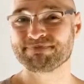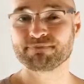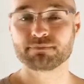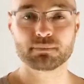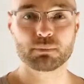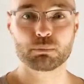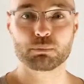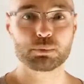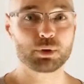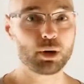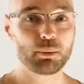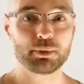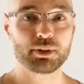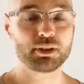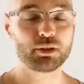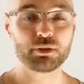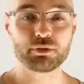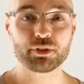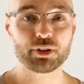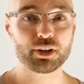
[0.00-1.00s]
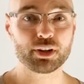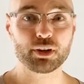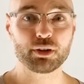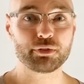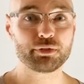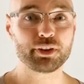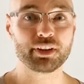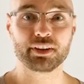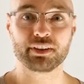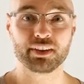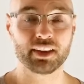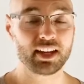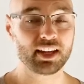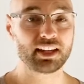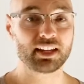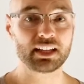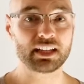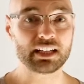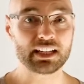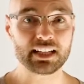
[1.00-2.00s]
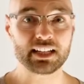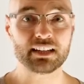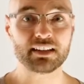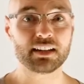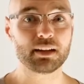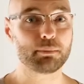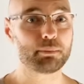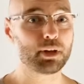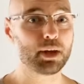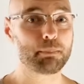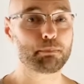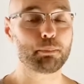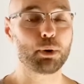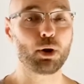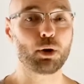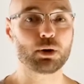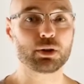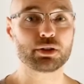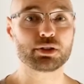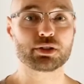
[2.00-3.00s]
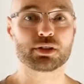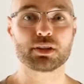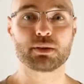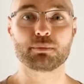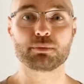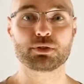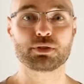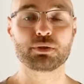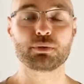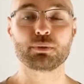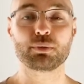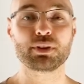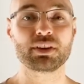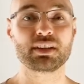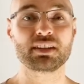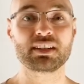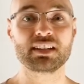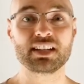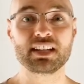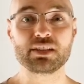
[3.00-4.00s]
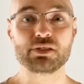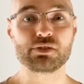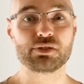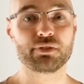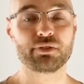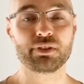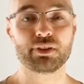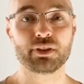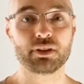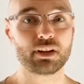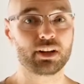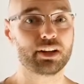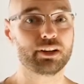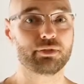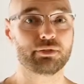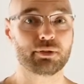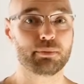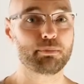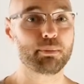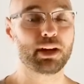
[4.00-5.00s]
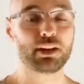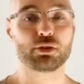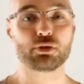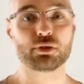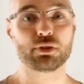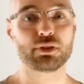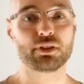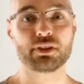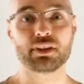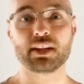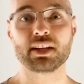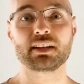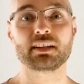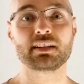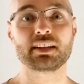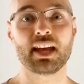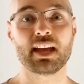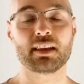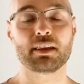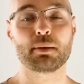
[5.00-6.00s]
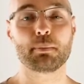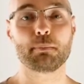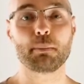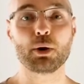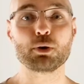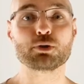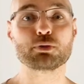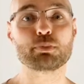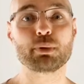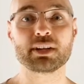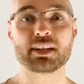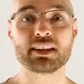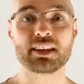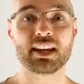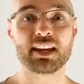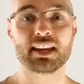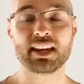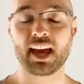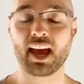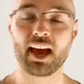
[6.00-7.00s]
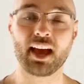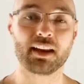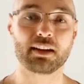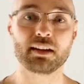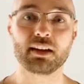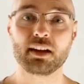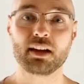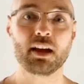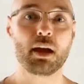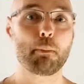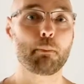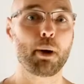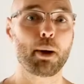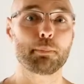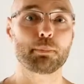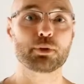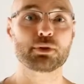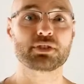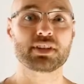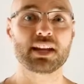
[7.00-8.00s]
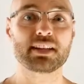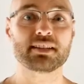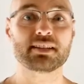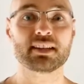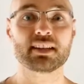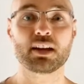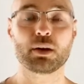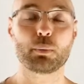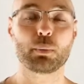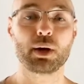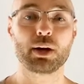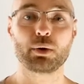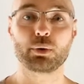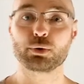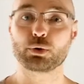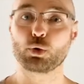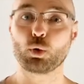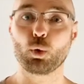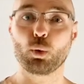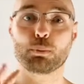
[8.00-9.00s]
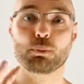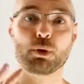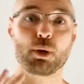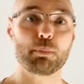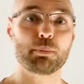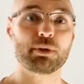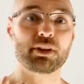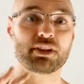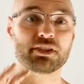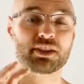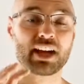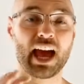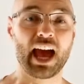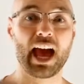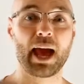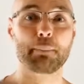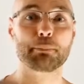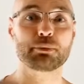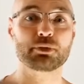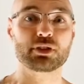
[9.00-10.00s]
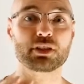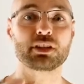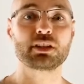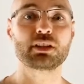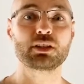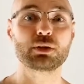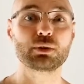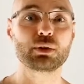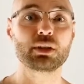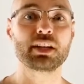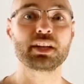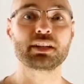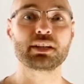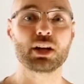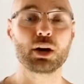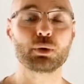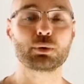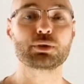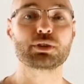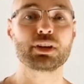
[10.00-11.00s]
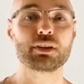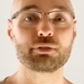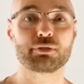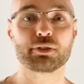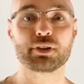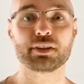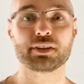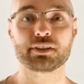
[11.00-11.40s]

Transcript: Probably not very often. They clean them, they polish them to within an inch of their life and make sure that they get the most money they can by presenting it well. Your property is absolutely no different.